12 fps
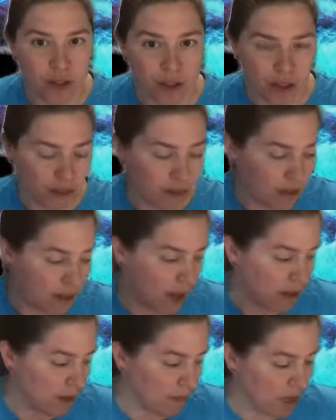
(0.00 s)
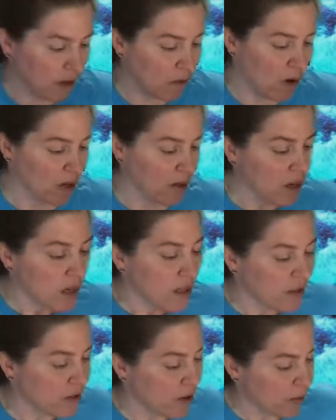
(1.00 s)
than the pink one.
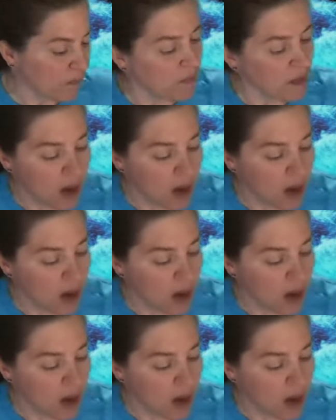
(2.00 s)
So